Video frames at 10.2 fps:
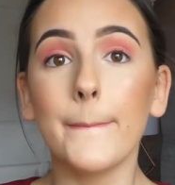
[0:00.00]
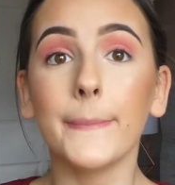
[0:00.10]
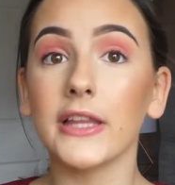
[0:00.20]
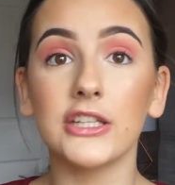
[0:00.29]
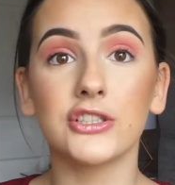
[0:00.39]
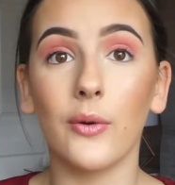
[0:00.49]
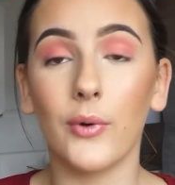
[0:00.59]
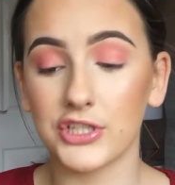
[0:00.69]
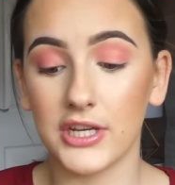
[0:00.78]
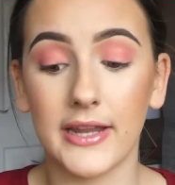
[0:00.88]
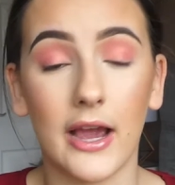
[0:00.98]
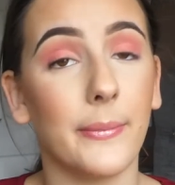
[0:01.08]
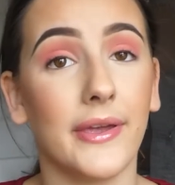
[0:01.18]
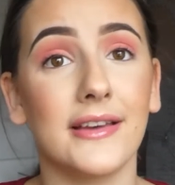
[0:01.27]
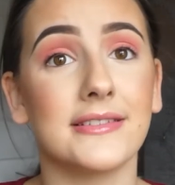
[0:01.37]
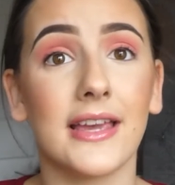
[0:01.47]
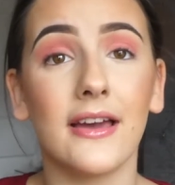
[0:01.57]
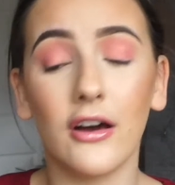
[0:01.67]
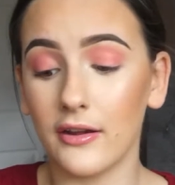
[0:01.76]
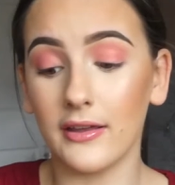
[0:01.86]
please go watch it now, because
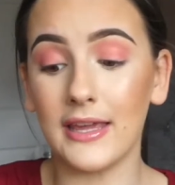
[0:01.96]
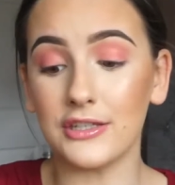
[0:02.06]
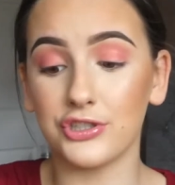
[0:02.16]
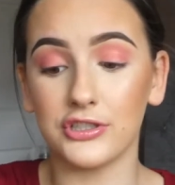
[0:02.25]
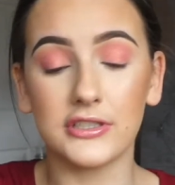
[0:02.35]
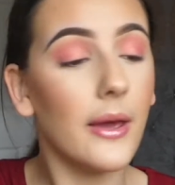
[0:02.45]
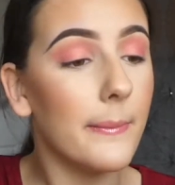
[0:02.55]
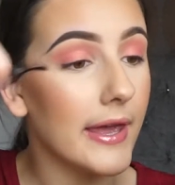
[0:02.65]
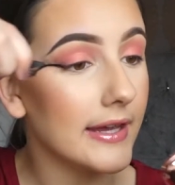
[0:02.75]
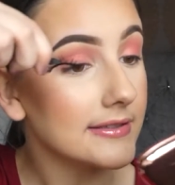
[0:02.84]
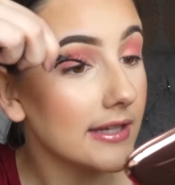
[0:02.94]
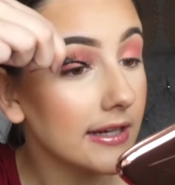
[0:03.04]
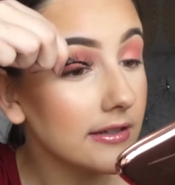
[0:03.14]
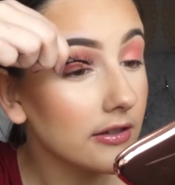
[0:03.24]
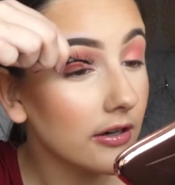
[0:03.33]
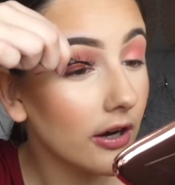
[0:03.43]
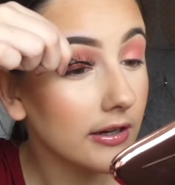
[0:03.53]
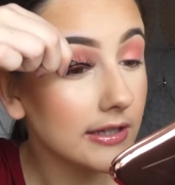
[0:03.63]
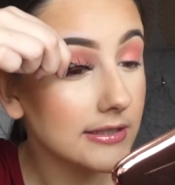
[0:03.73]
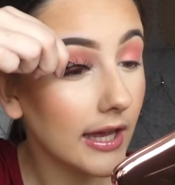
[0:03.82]
it's just amazing.
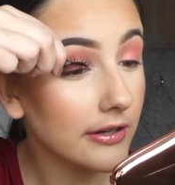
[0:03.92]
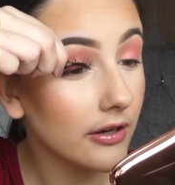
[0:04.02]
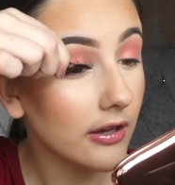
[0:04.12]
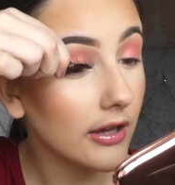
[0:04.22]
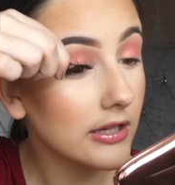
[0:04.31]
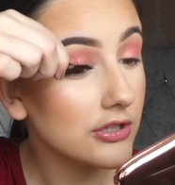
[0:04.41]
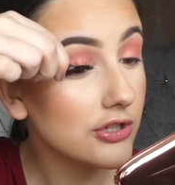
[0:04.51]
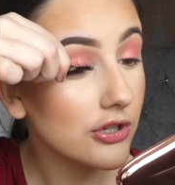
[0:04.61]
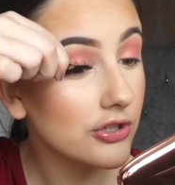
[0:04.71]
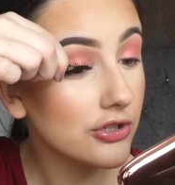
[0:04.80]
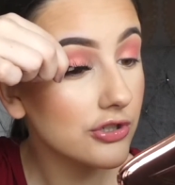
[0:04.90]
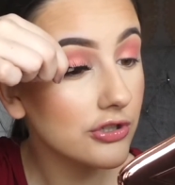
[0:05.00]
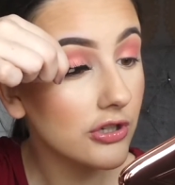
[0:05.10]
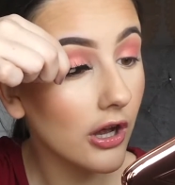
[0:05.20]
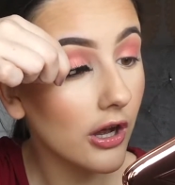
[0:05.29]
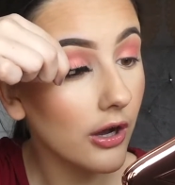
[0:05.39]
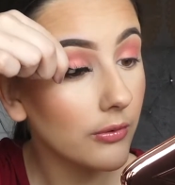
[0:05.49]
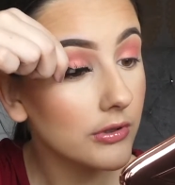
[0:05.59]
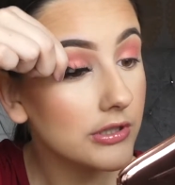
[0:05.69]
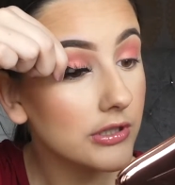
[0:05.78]
Honestly, it's
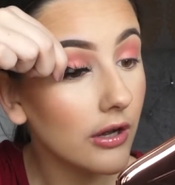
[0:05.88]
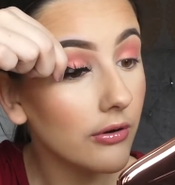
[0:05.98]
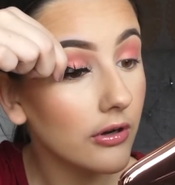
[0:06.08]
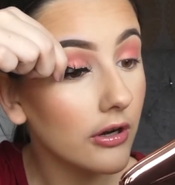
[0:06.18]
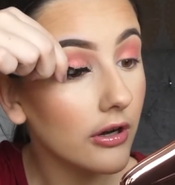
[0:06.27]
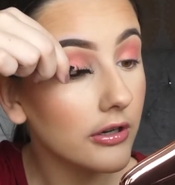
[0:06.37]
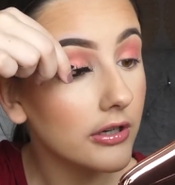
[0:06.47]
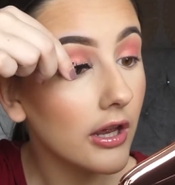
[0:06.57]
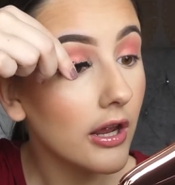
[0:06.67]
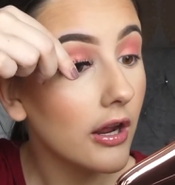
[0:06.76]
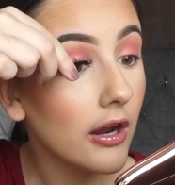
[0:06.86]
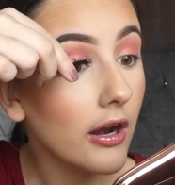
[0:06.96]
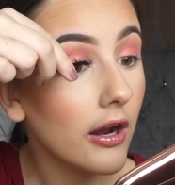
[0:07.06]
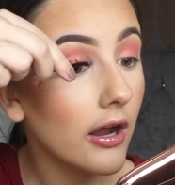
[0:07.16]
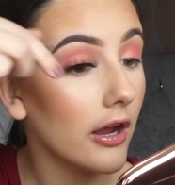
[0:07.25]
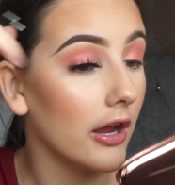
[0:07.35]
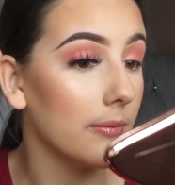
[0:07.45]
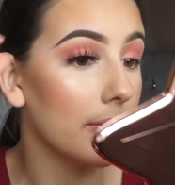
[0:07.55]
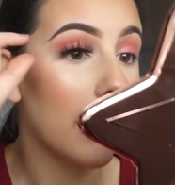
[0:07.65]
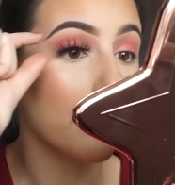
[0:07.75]
so good.
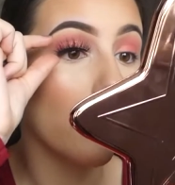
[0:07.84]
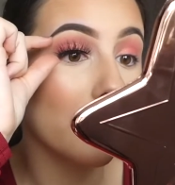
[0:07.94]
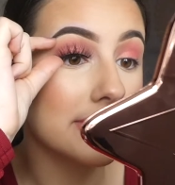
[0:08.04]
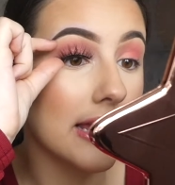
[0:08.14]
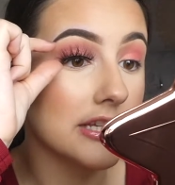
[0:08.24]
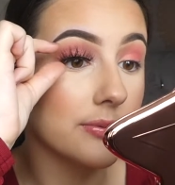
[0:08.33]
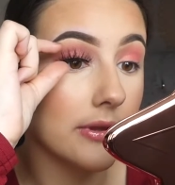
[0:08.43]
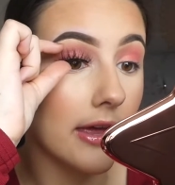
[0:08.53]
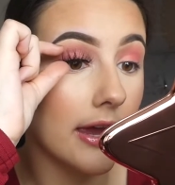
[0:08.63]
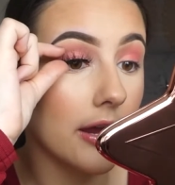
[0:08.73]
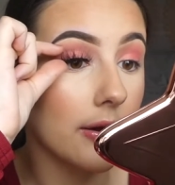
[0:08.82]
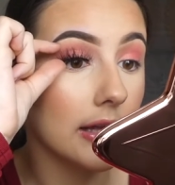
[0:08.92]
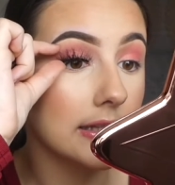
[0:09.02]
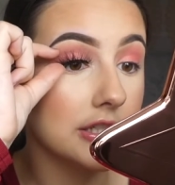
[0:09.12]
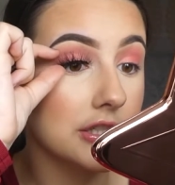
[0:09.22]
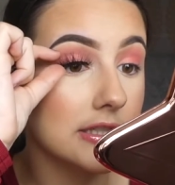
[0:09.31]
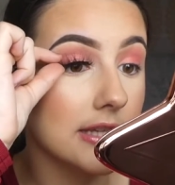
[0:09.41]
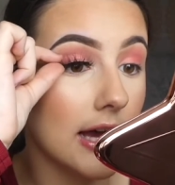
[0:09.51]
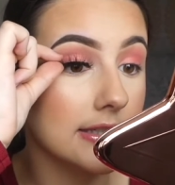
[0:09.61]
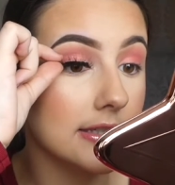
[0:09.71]
I'm obsessed with it. I literally
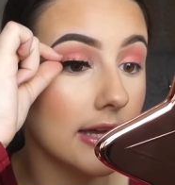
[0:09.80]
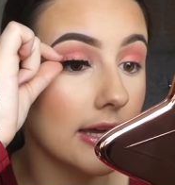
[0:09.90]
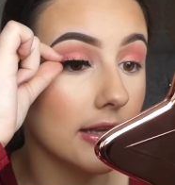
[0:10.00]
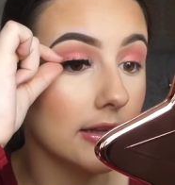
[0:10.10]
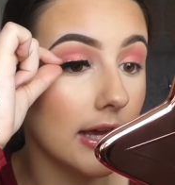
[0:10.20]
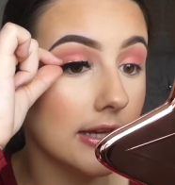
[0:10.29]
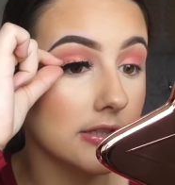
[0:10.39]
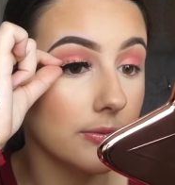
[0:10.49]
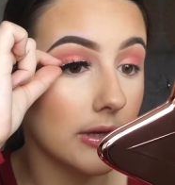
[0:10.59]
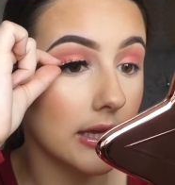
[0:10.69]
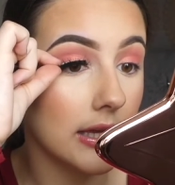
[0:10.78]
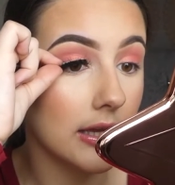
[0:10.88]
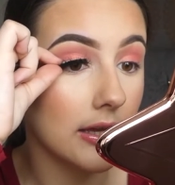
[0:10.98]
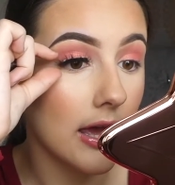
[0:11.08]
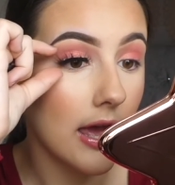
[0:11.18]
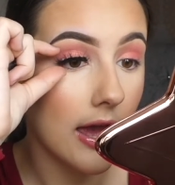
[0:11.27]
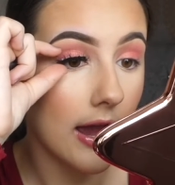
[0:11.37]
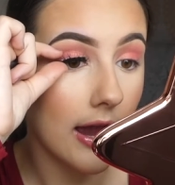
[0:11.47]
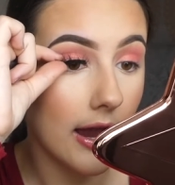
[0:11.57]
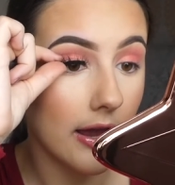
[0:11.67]
started it last week.
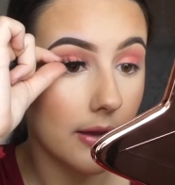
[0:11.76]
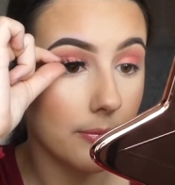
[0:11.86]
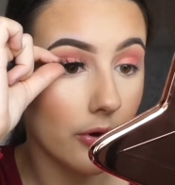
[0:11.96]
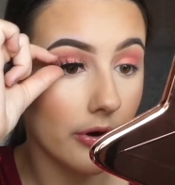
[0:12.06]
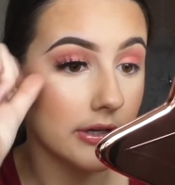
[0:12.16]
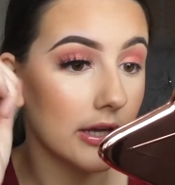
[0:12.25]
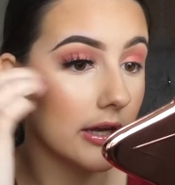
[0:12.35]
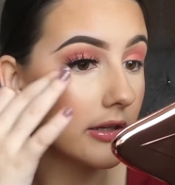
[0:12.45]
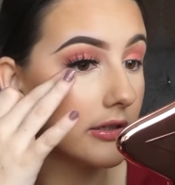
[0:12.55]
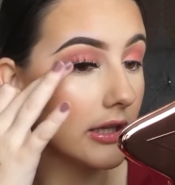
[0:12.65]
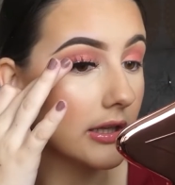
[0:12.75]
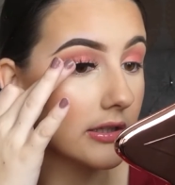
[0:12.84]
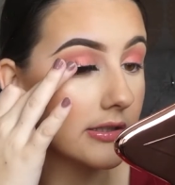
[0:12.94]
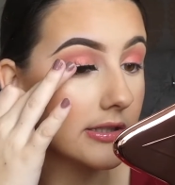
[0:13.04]
I am already nearly on